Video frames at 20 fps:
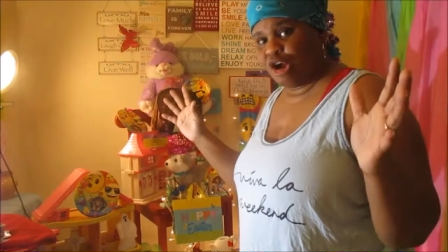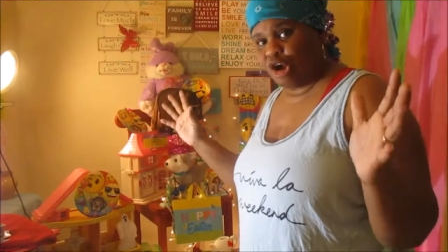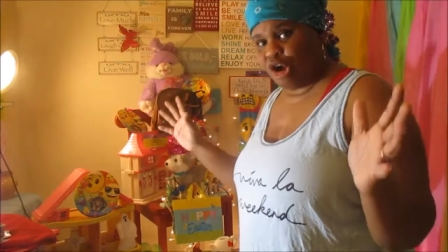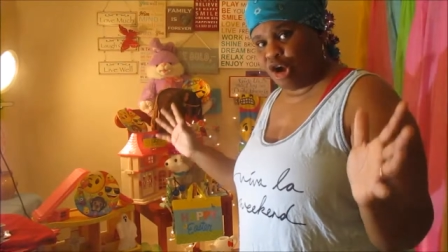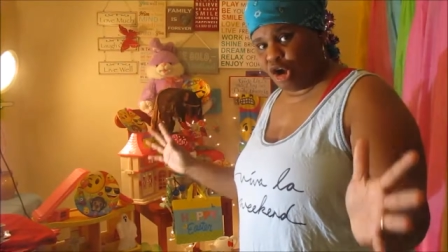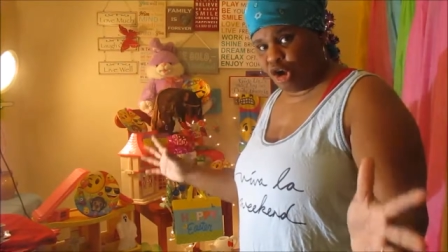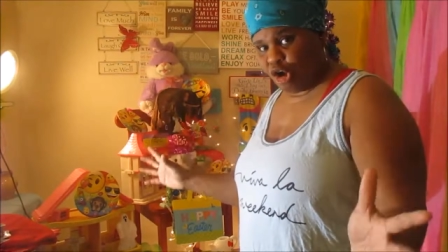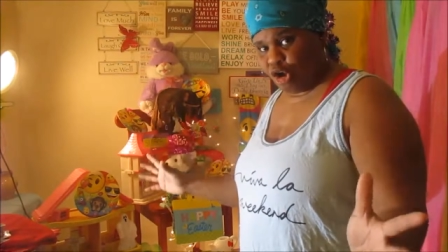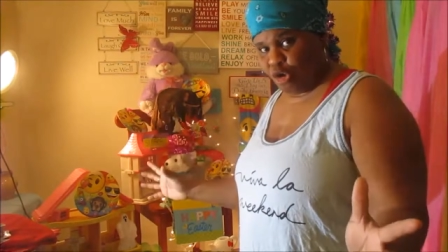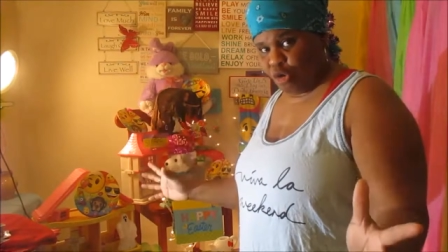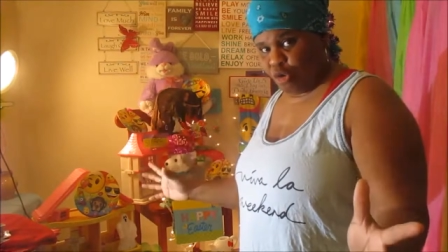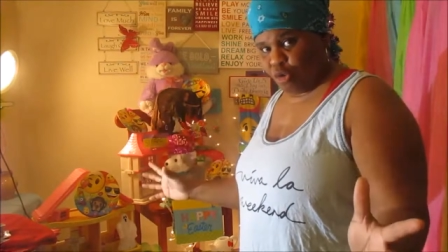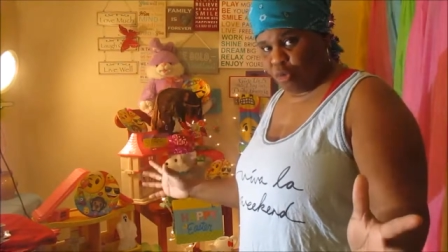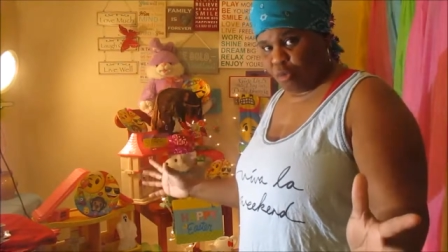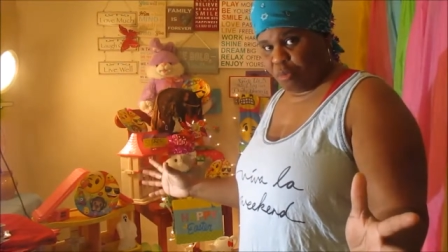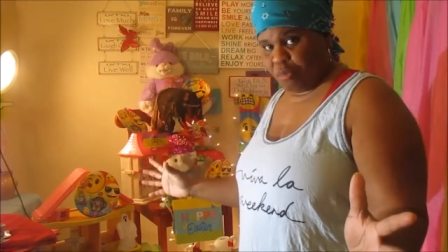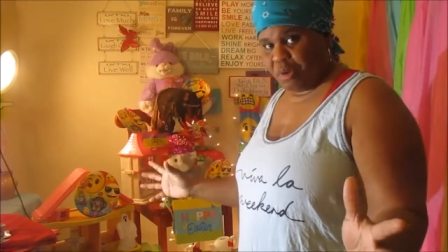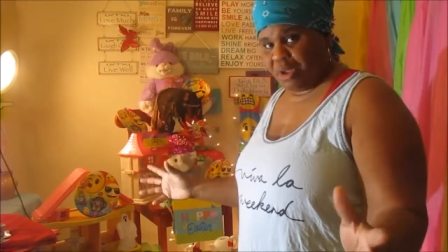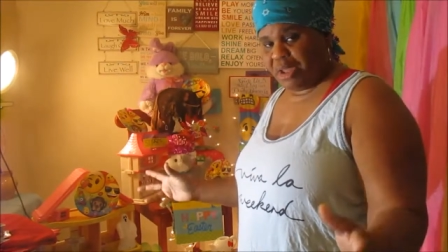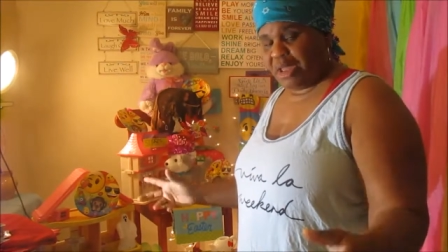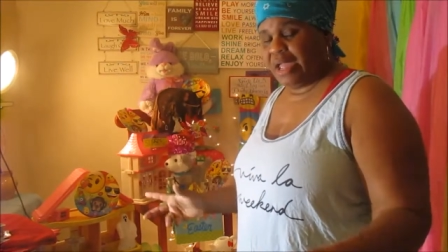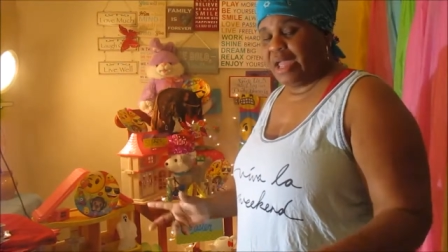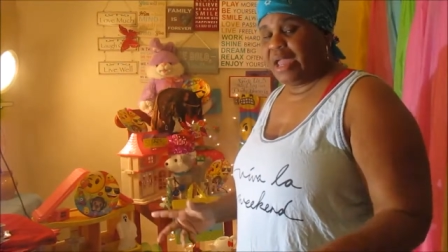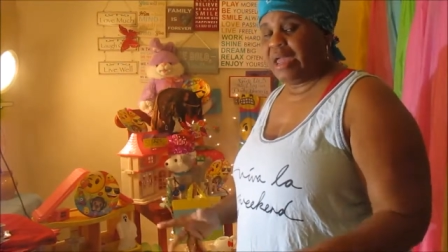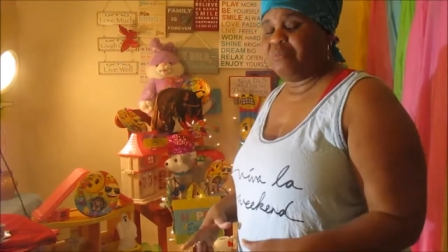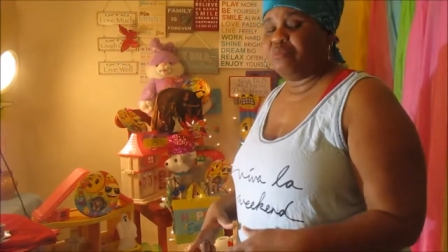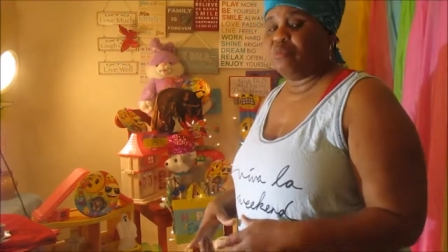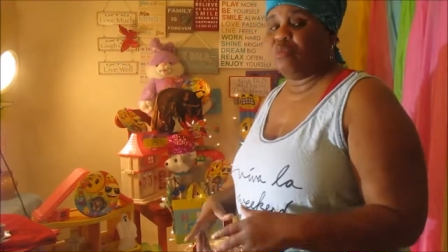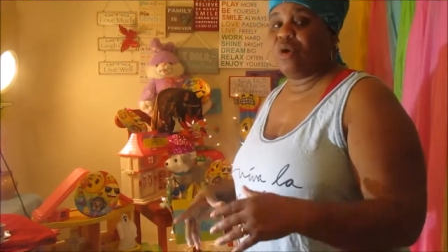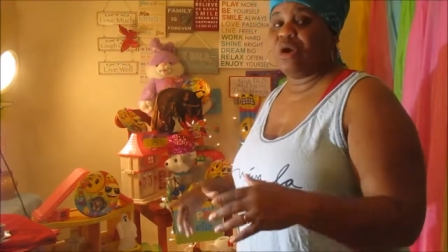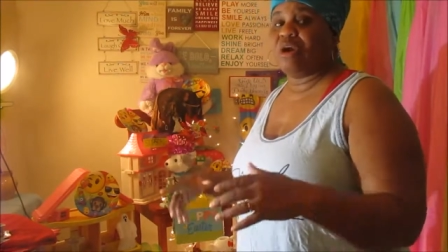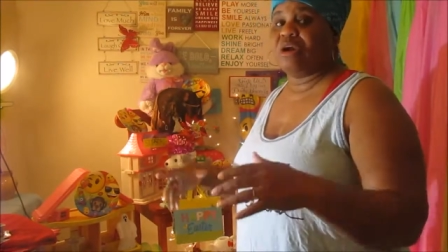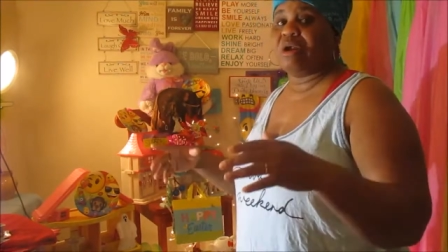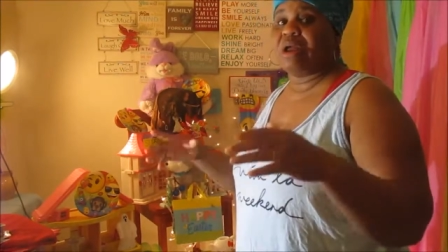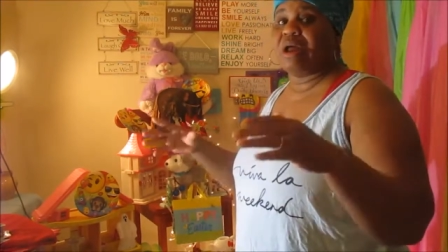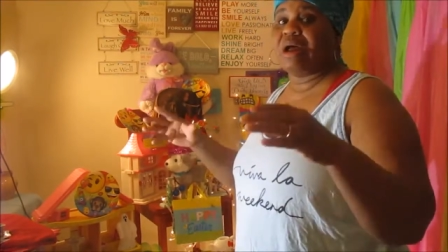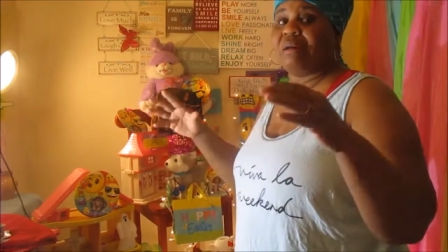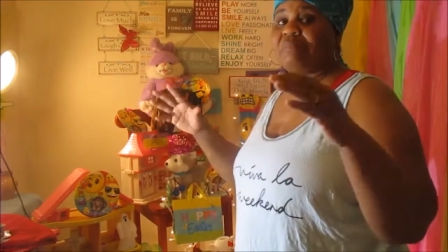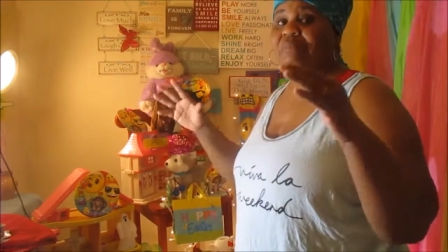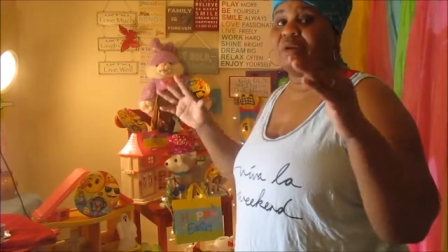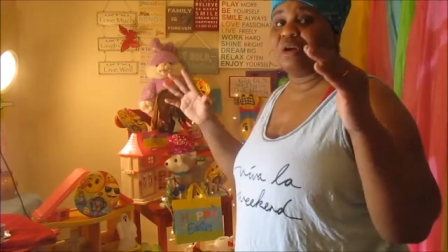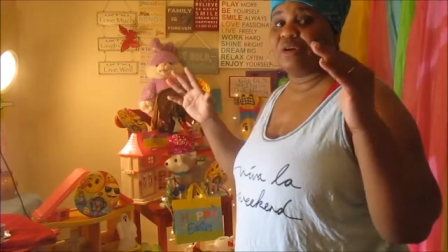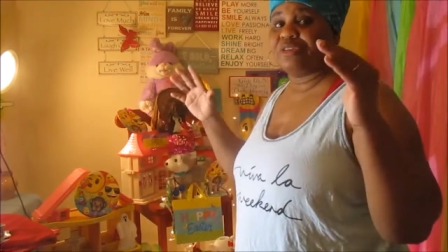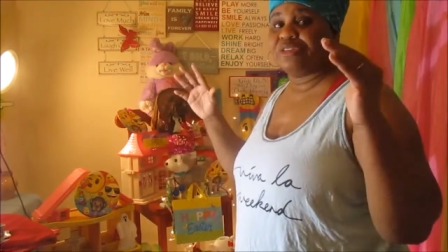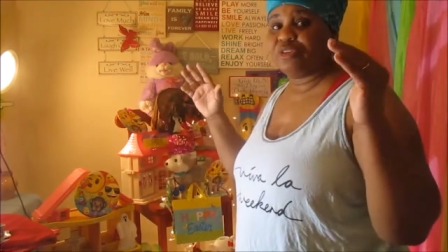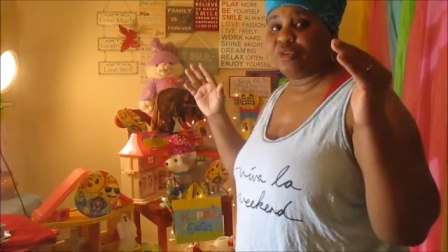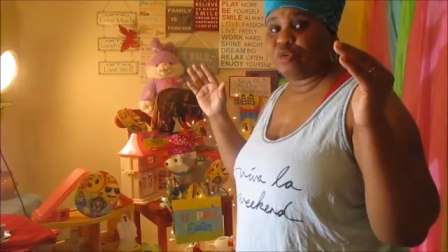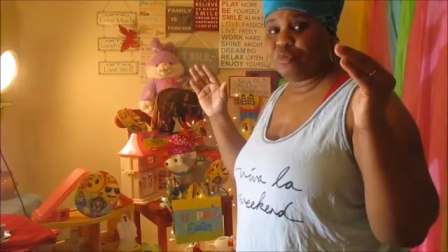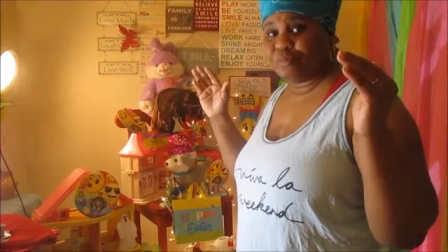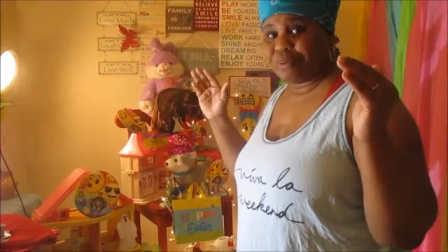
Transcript: home and where I'm going to